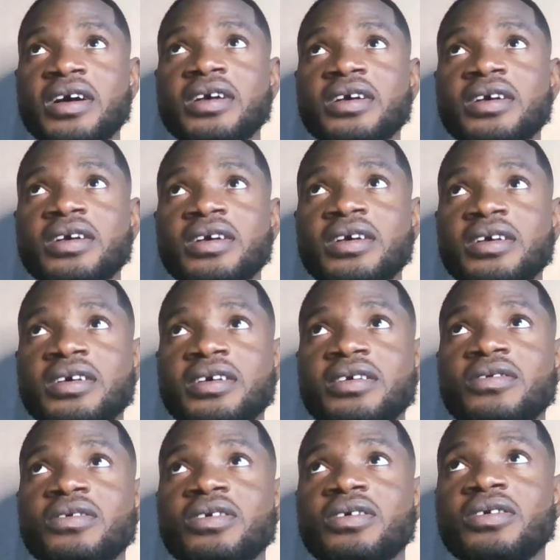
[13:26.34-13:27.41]
Listen,
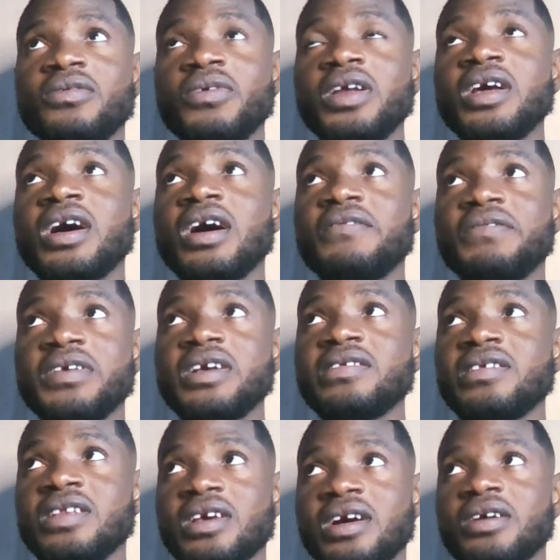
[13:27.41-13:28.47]
take
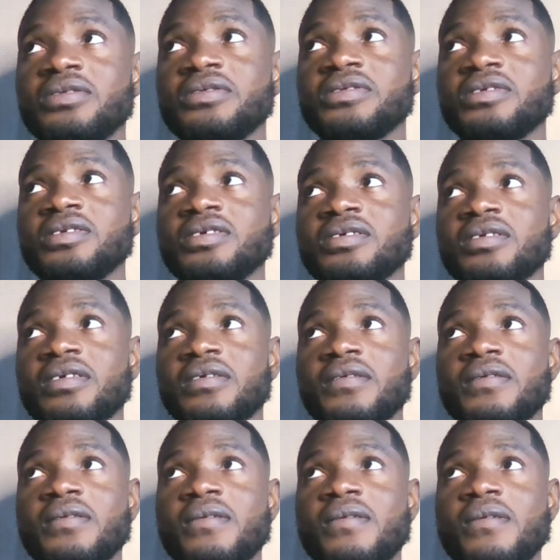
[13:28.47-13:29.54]
your
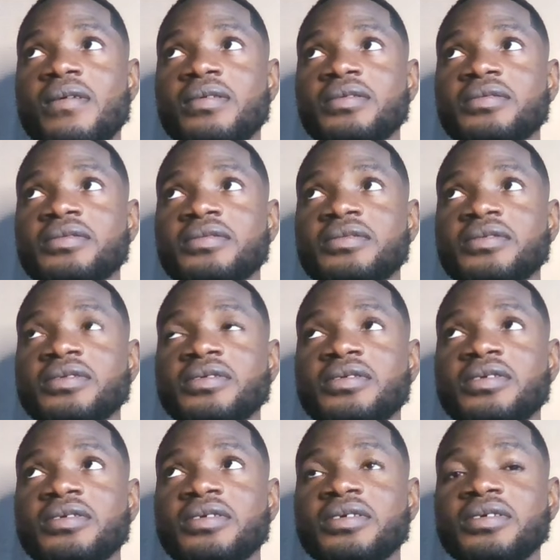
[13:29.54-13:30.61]
definition of it,
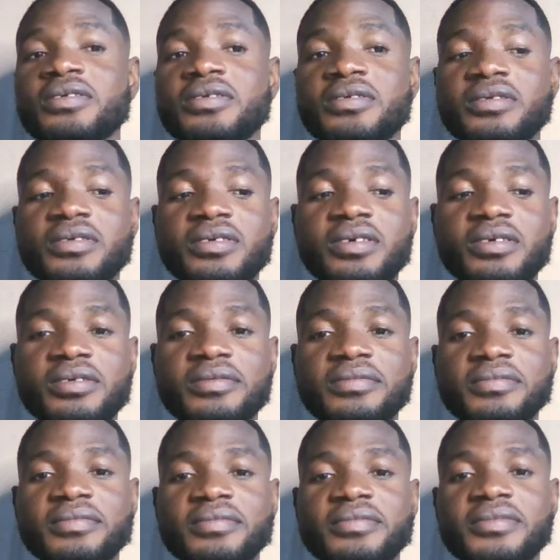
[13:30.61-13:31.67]
and I'm
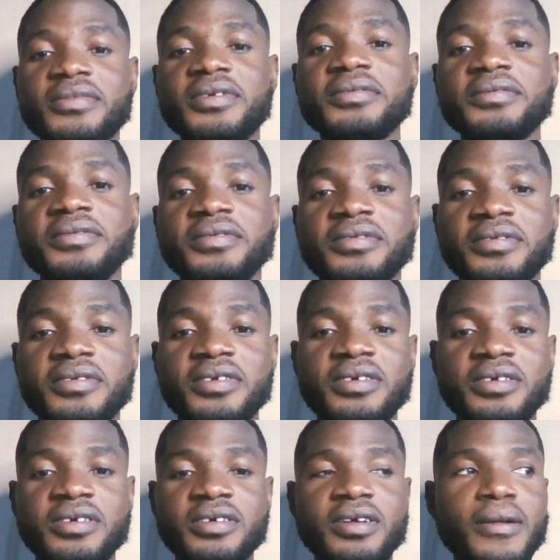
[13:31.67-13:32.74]
going to take my
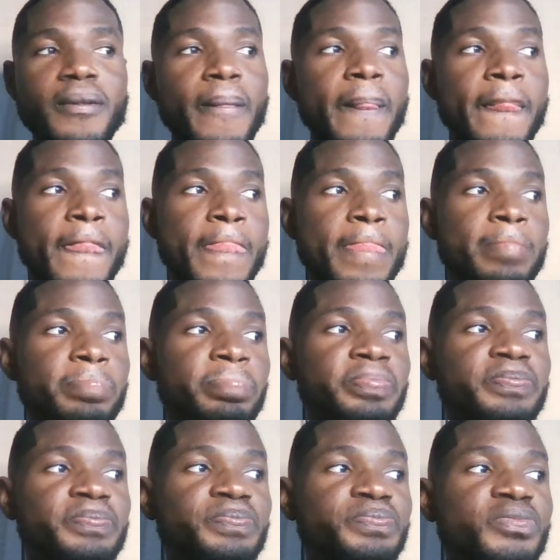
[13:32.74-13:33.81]
definition of it.
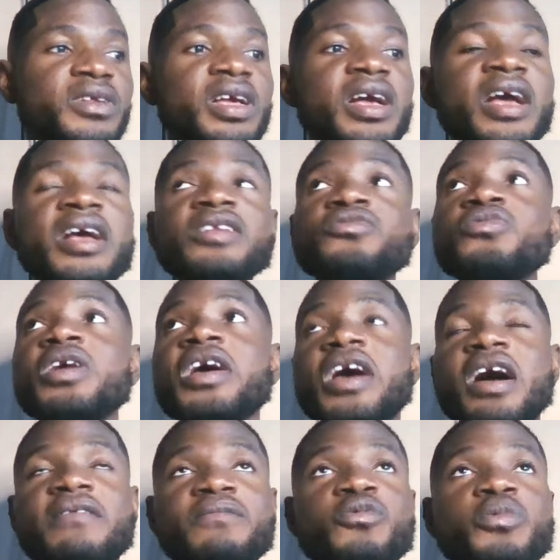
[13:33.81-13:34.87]
And
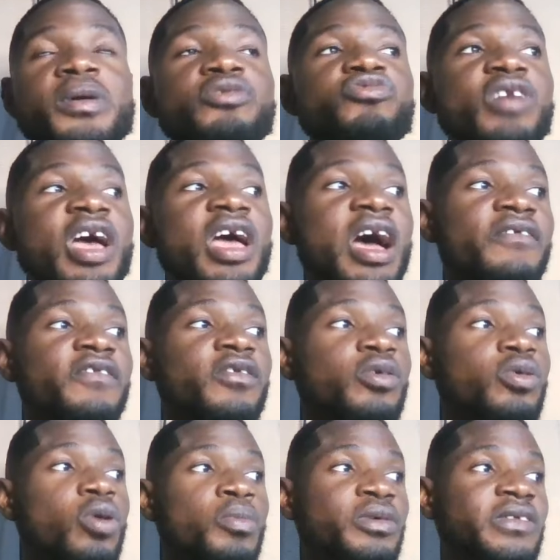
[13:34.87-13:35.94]
my
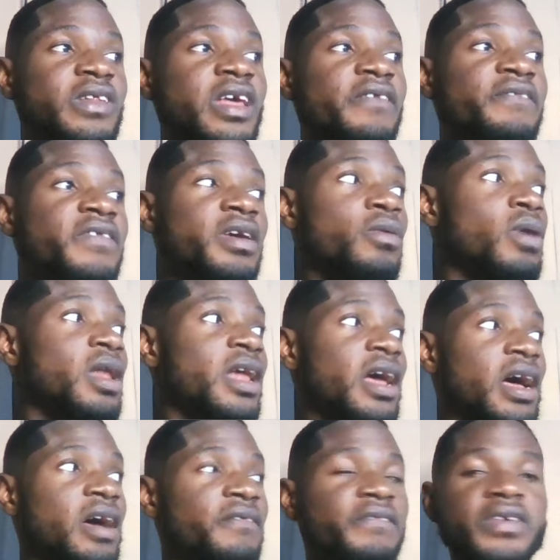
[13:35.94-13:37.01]
family and I,
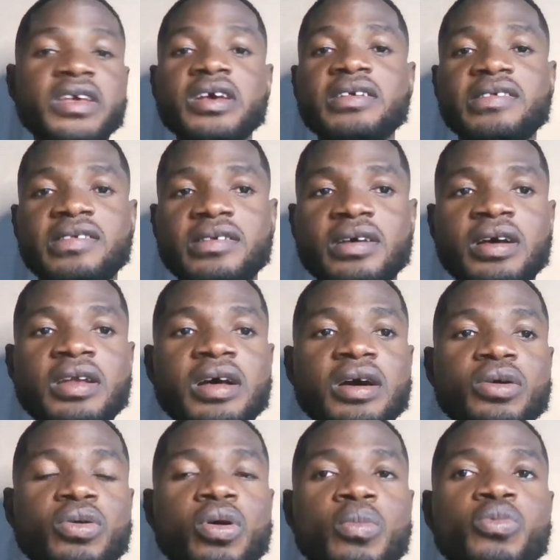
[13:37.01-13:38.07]
we are going to
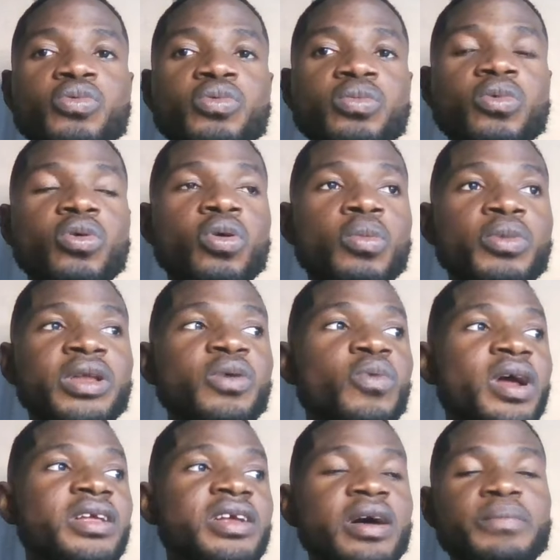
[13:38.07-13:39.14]
stop this
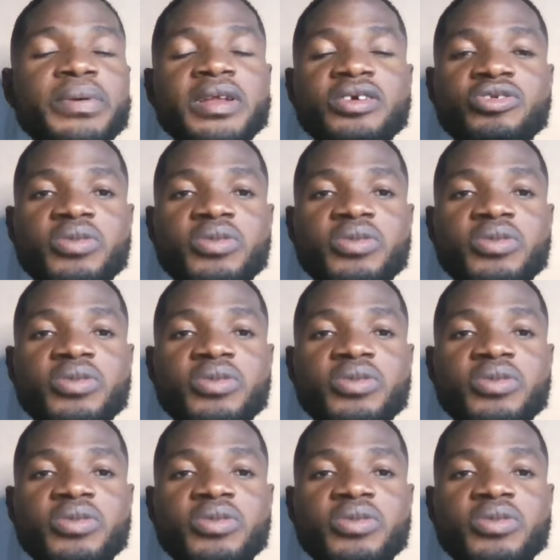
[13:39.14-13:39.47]
guy